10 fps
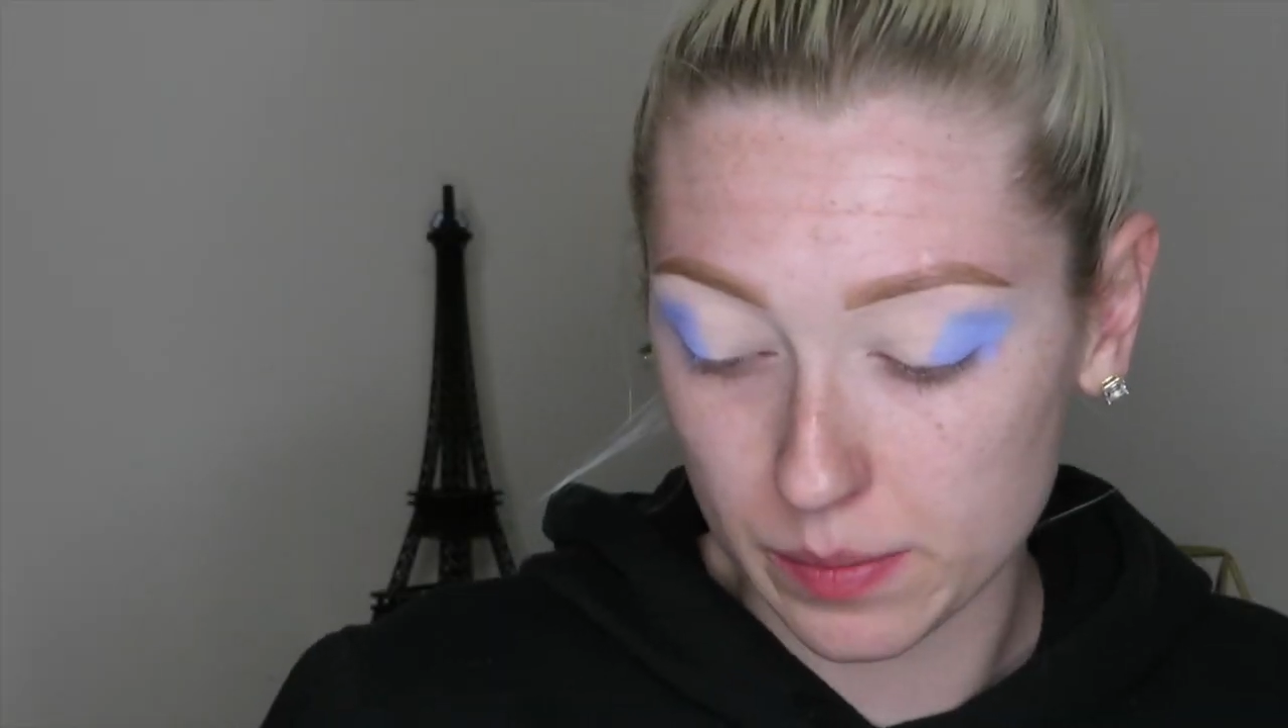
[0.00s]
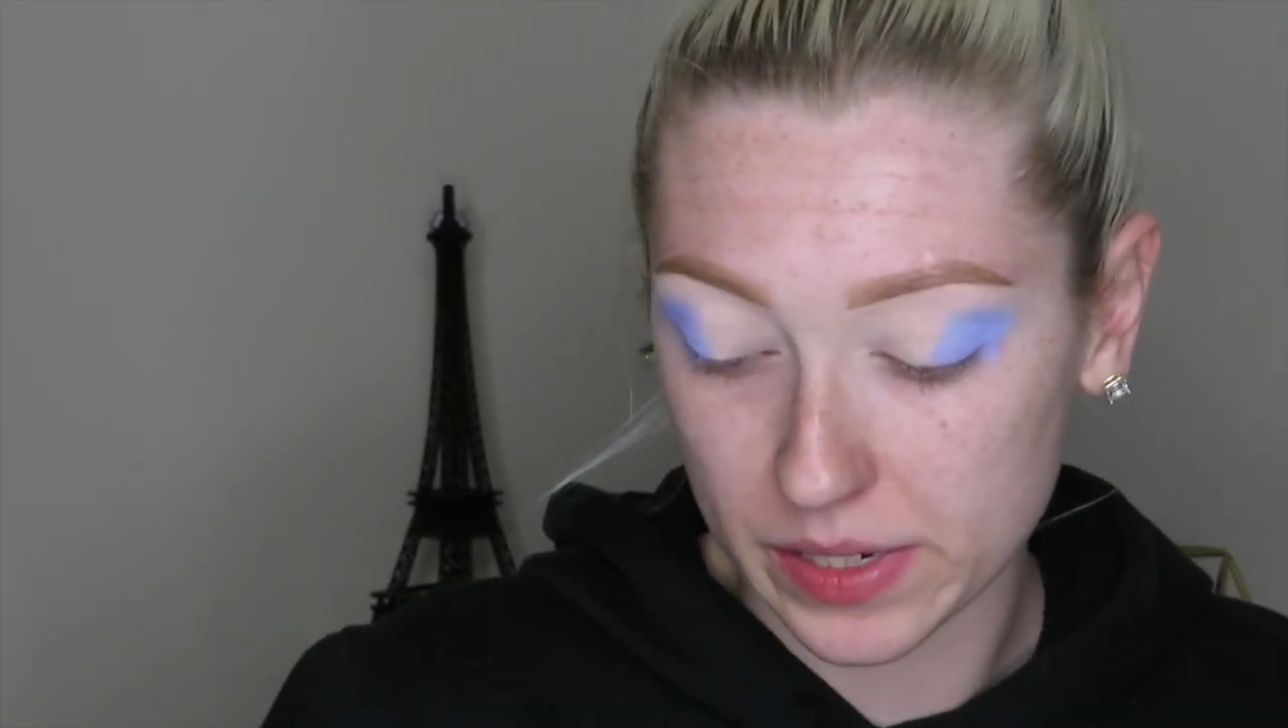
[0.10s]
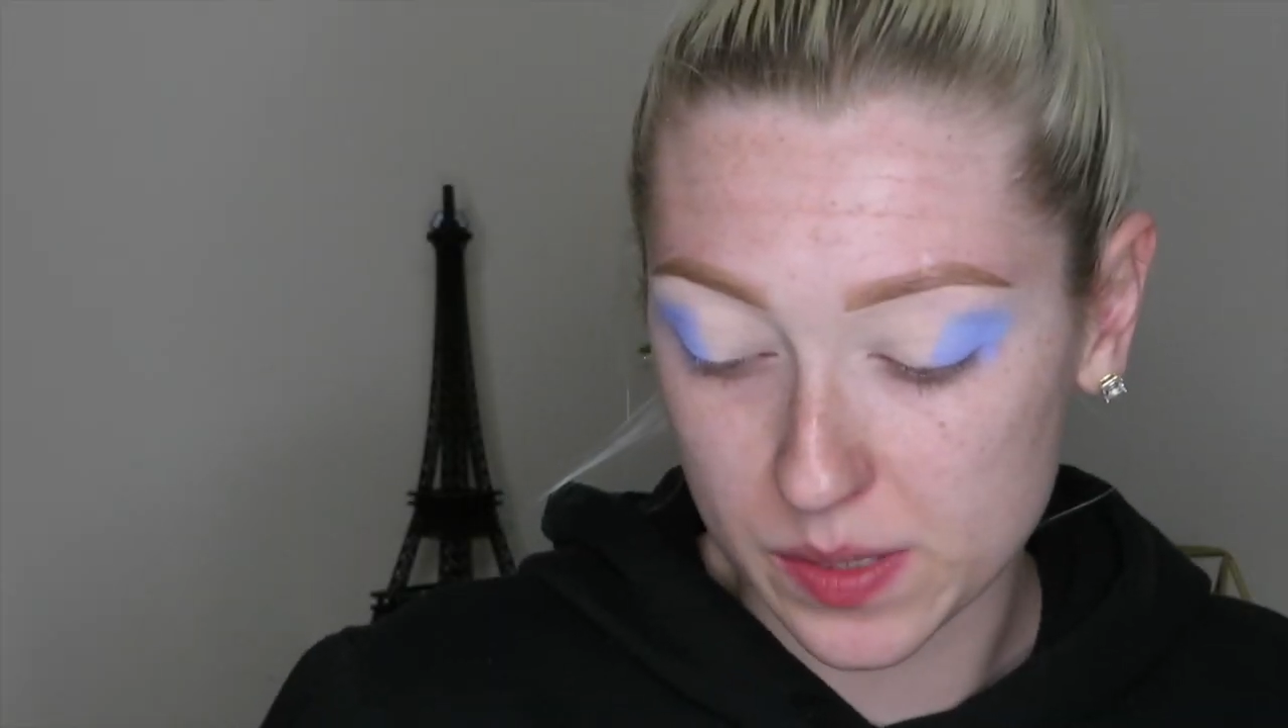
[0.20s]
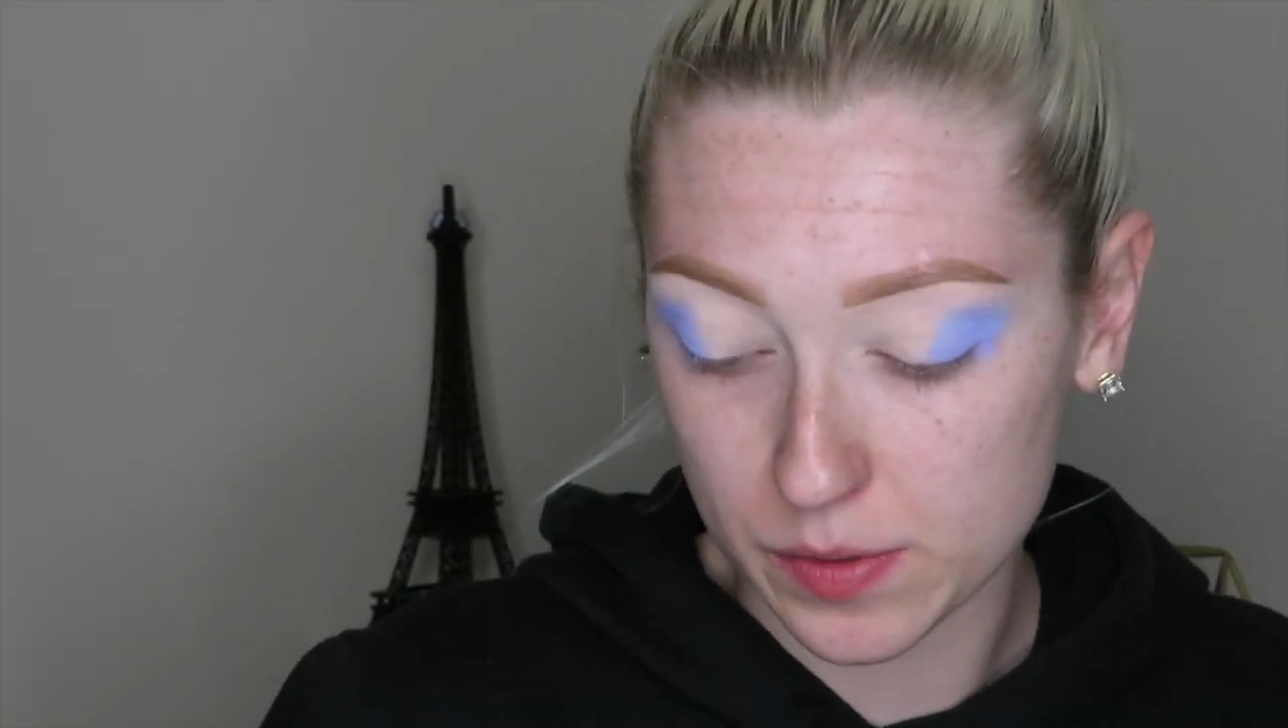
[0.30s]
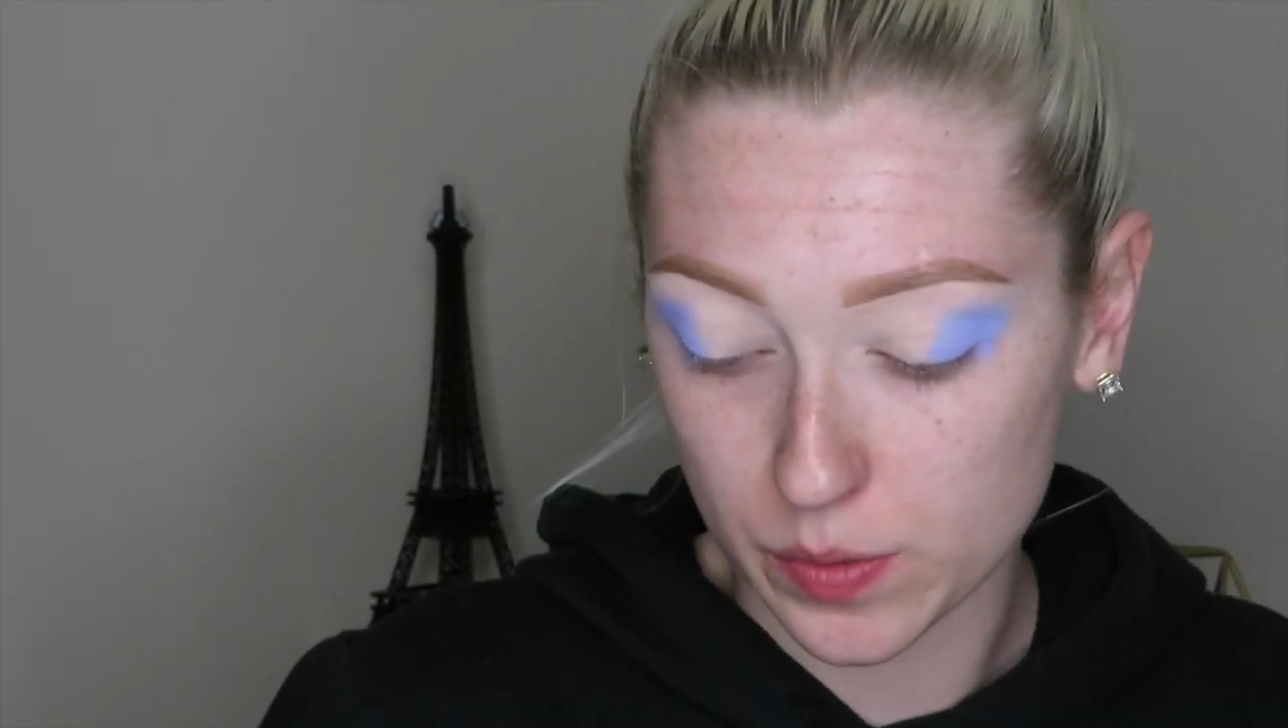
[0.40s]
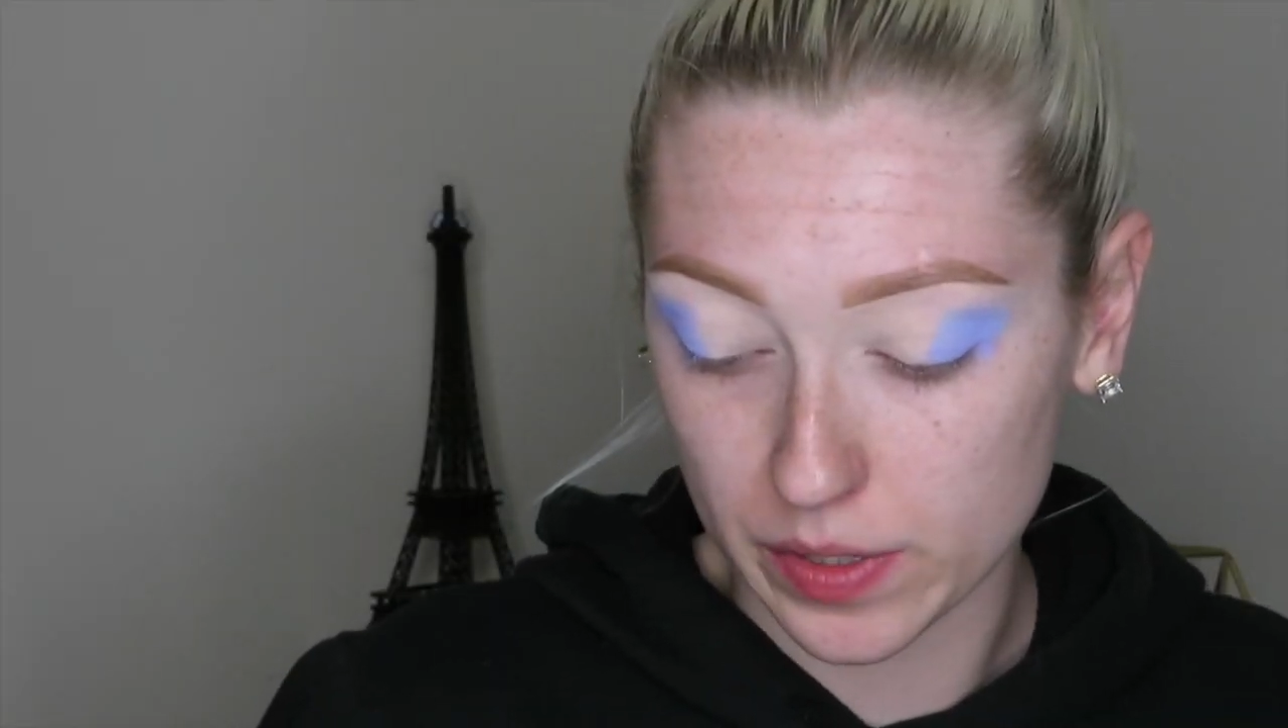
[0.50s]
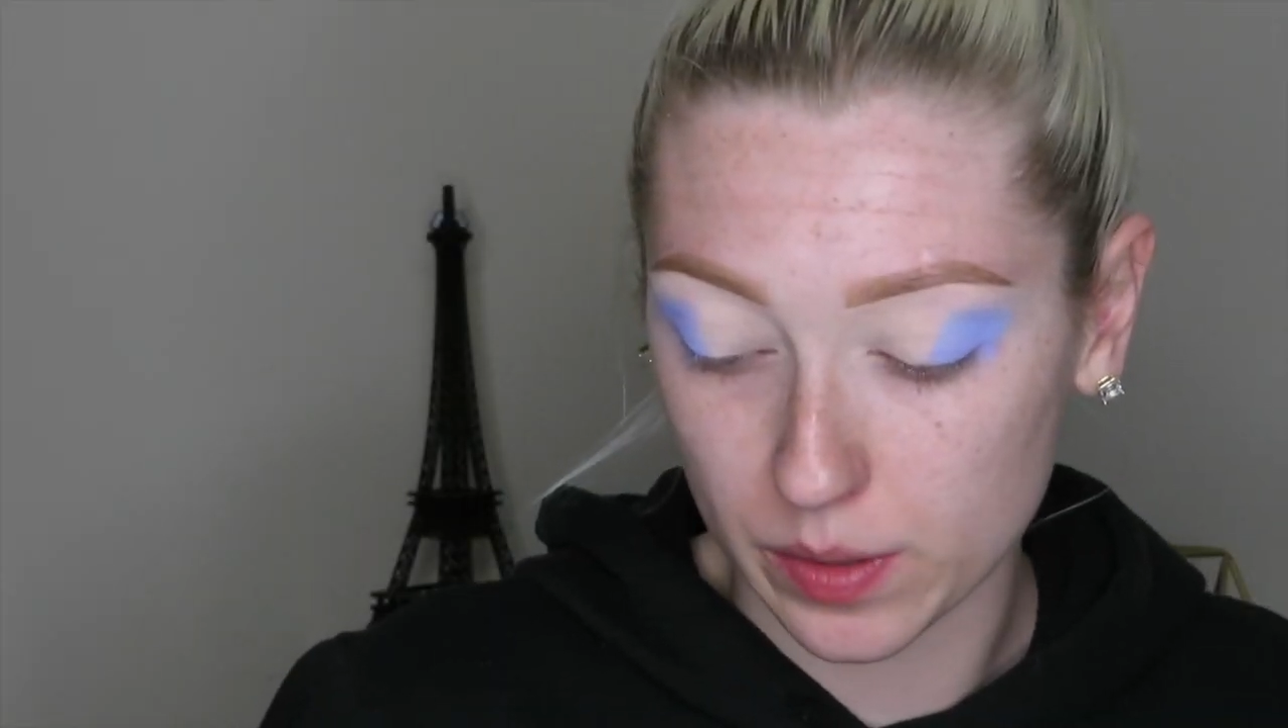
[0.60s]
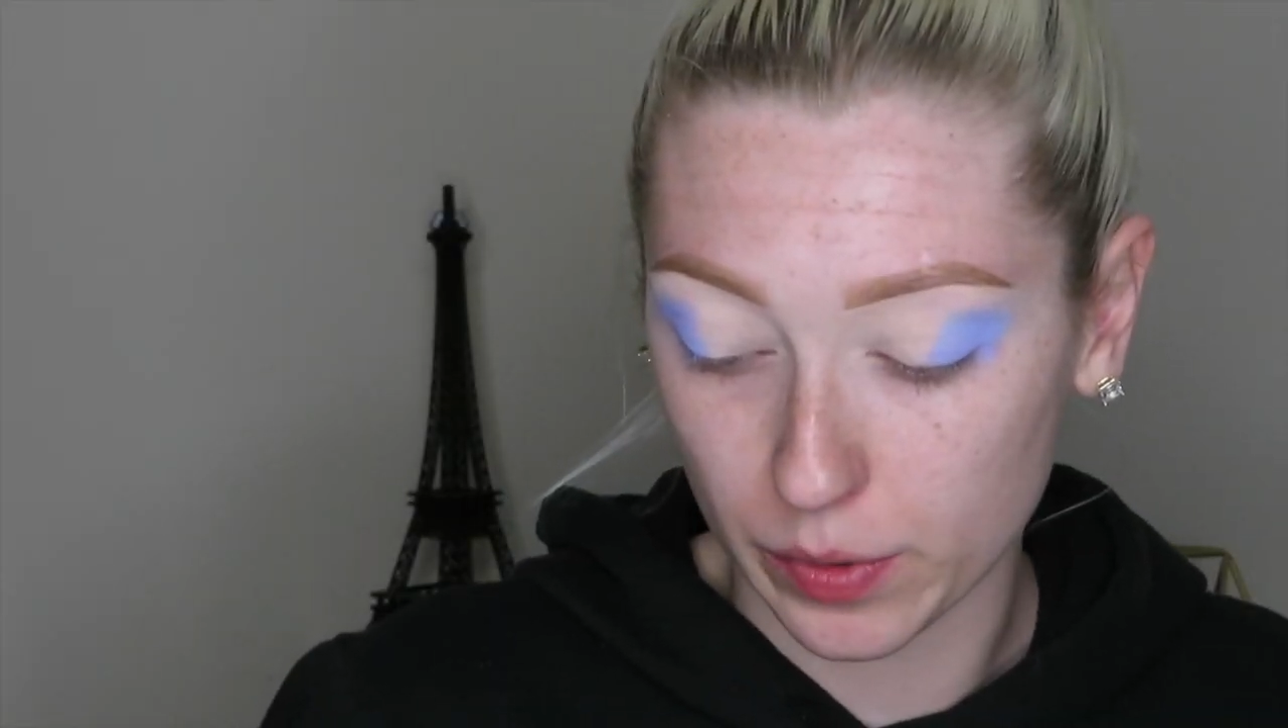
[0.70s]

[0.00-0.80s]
mix between